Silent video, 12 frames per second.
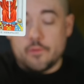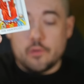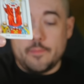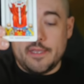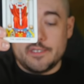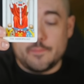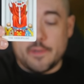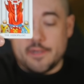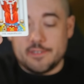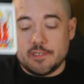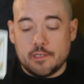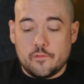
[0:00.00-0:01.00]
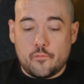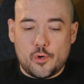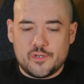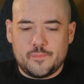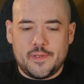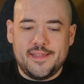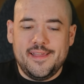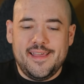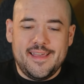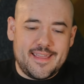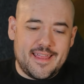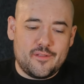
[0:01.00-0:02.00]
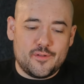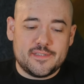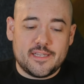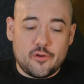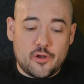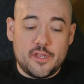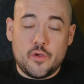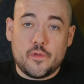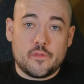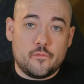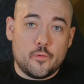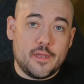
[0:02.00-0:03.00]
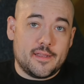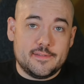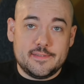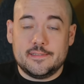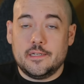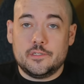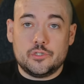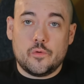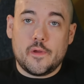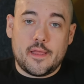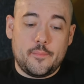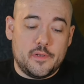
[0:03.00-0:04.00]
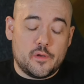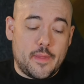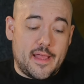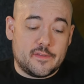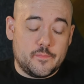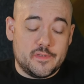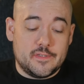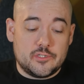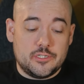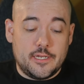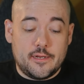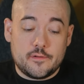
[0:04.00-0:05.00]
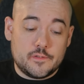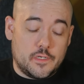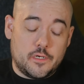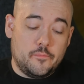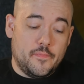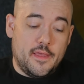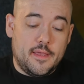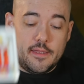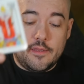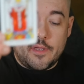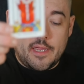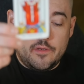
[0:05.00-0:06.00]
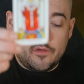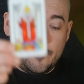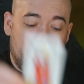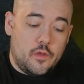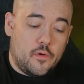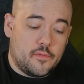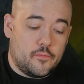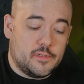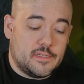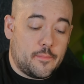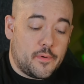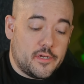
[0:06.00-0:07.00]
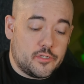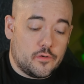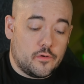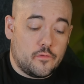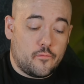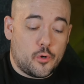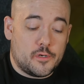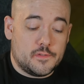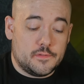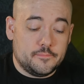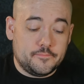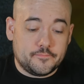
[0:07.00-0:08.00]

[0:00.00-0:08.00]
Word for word: you could be experiencing a divorce but again it looks like you're already going through it because it's showing up in your past position here so you know again you could be going through a separation or a divorce